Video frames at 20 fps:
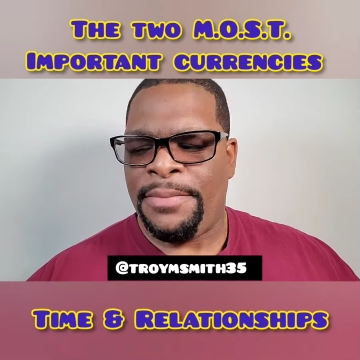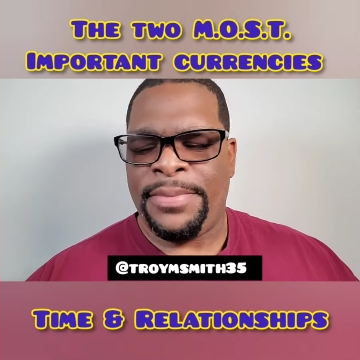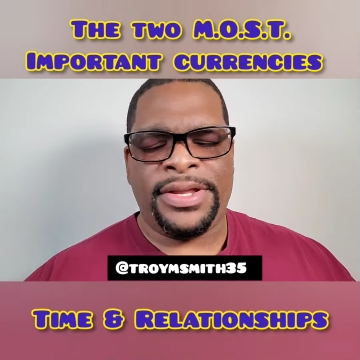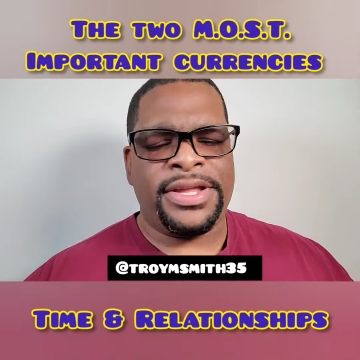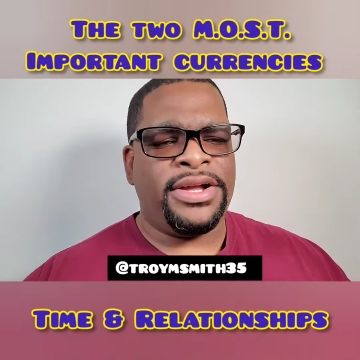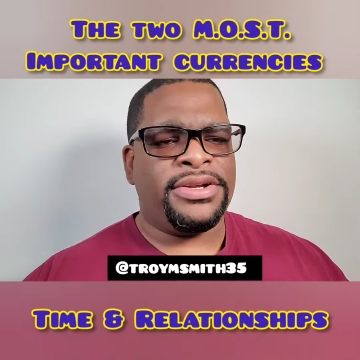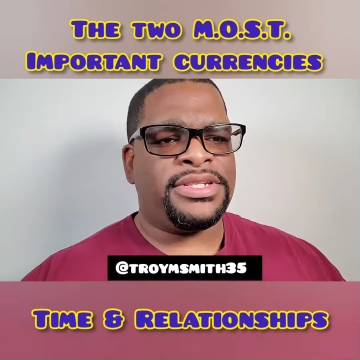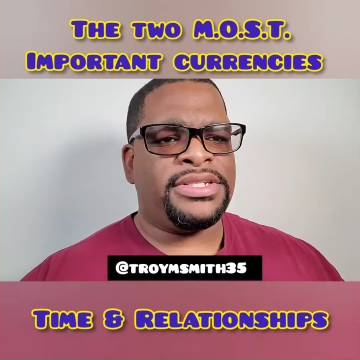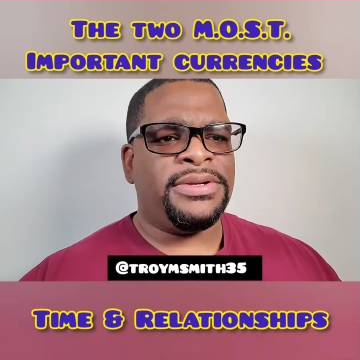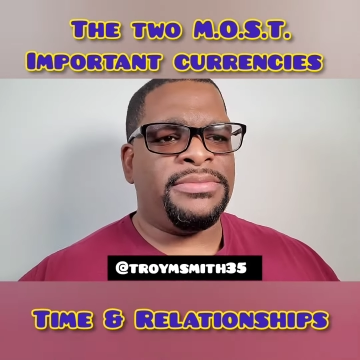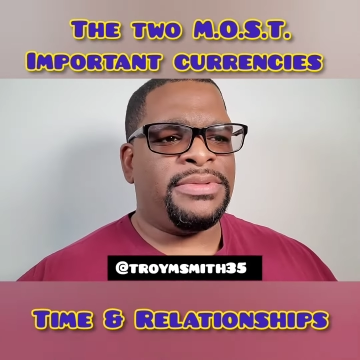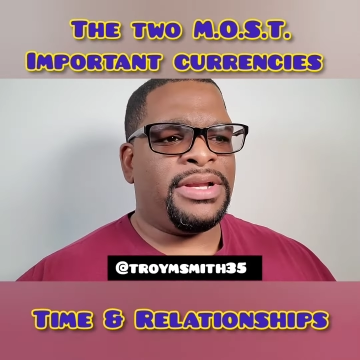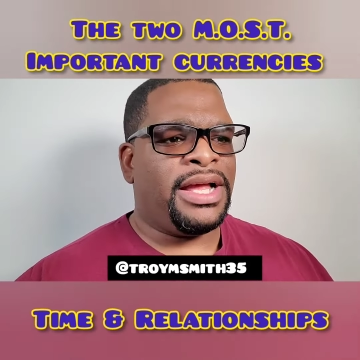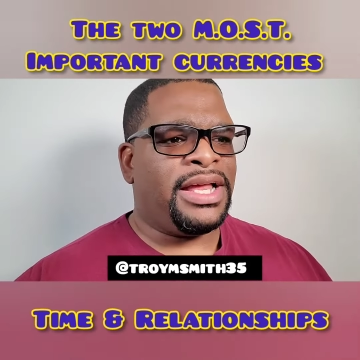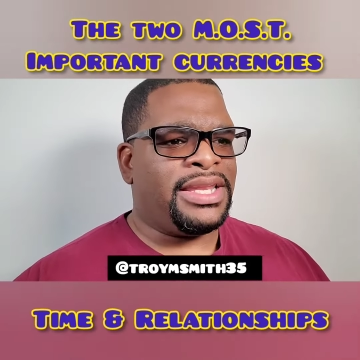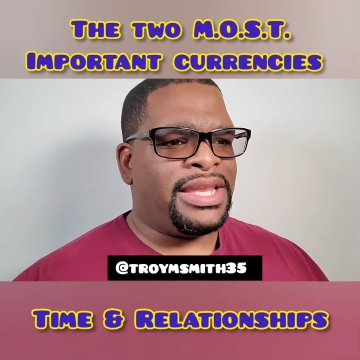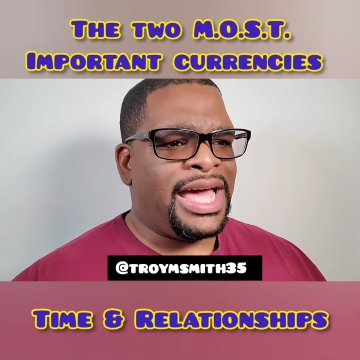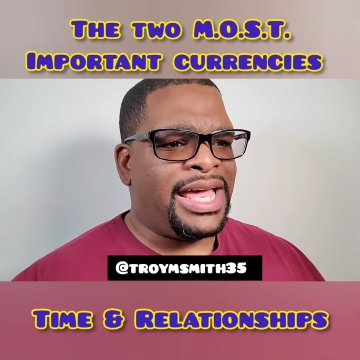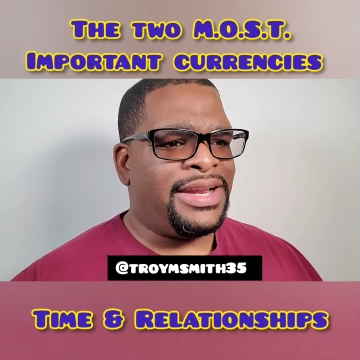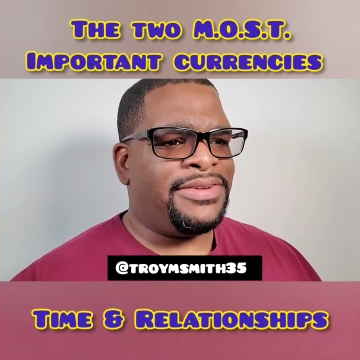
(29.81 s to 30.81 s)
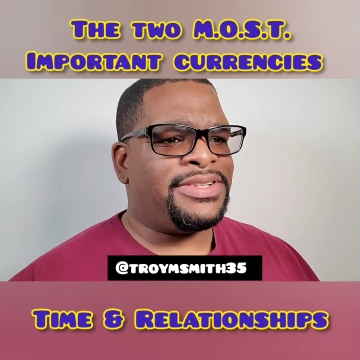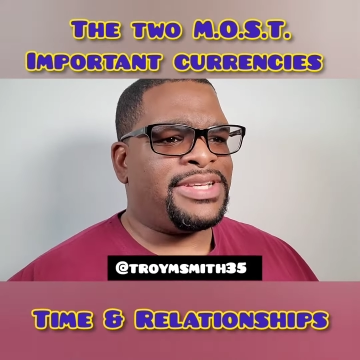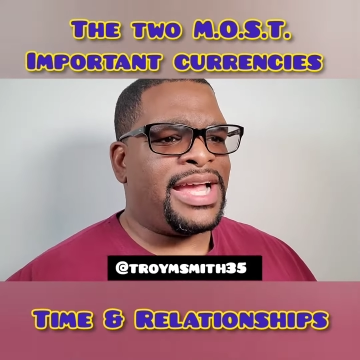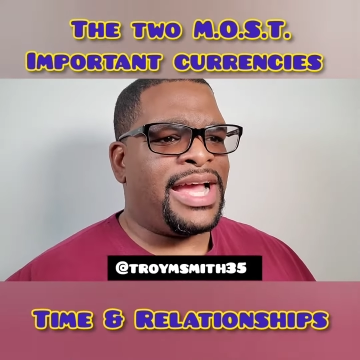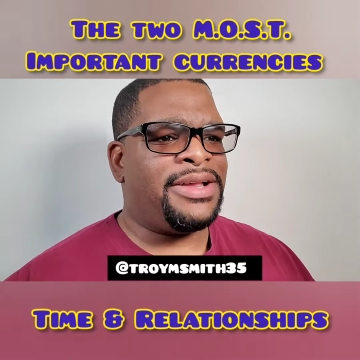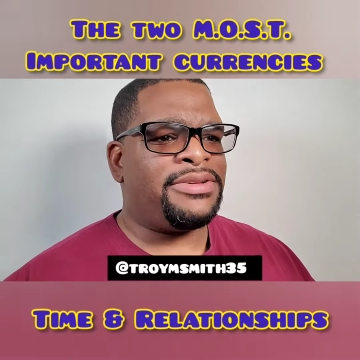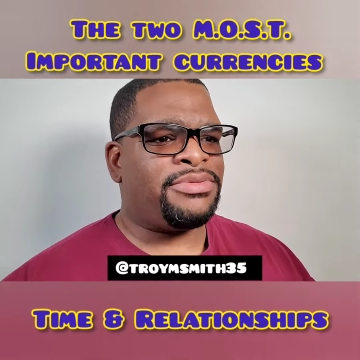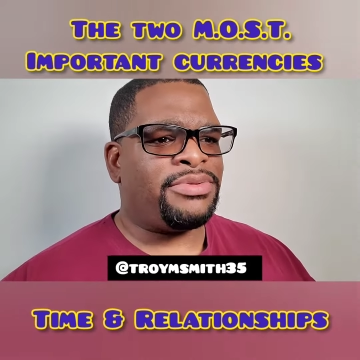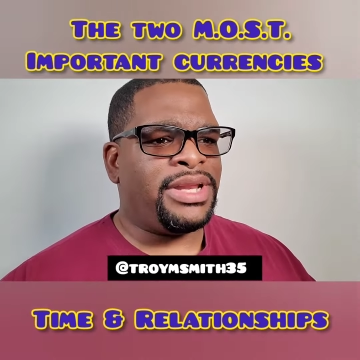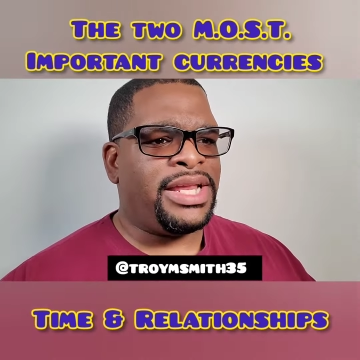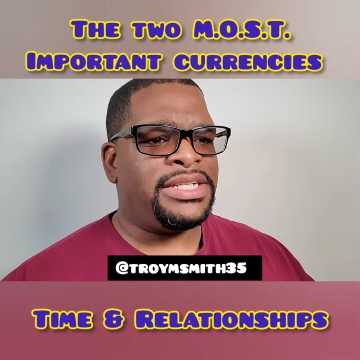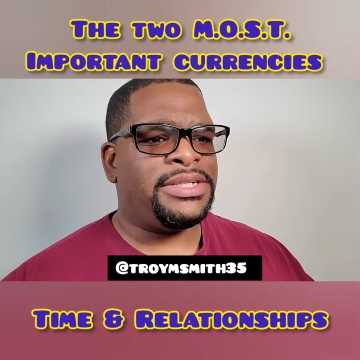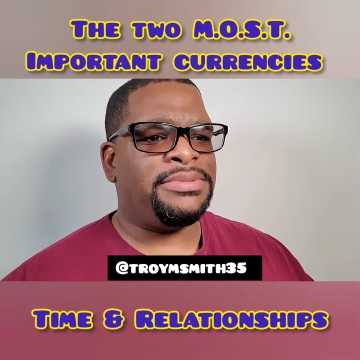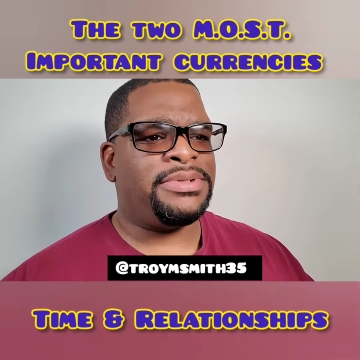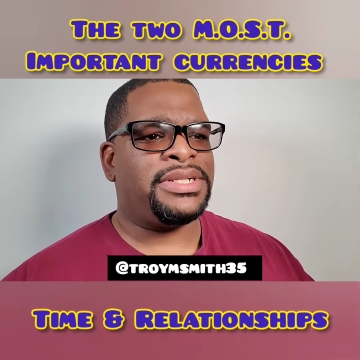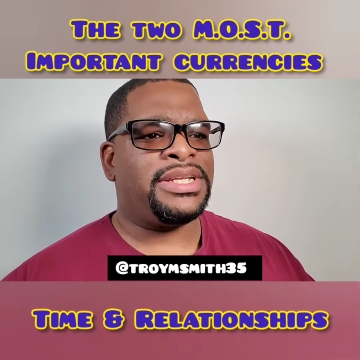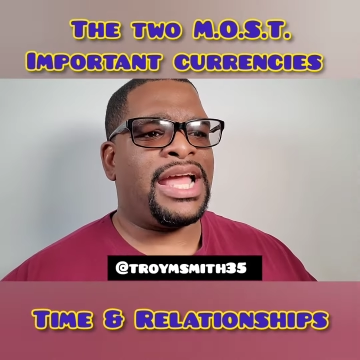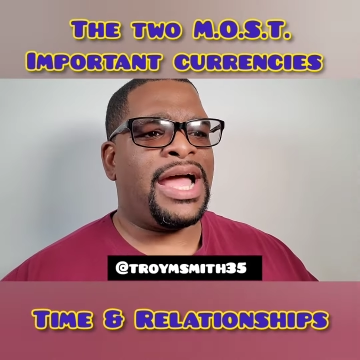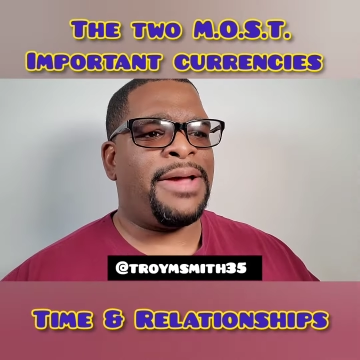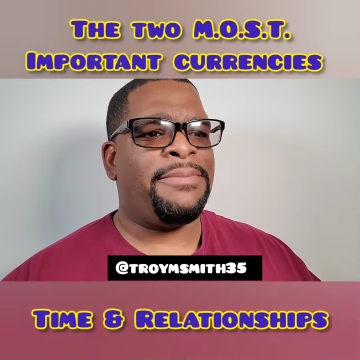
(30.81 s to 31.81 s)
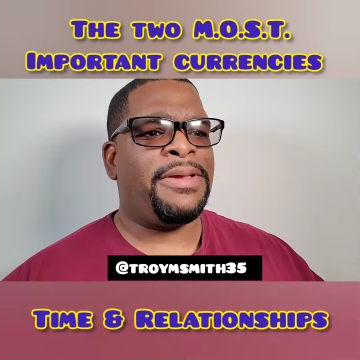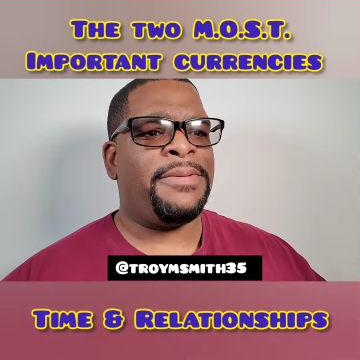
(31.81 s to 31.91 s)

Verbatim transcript: Because some a lot of times relationships have got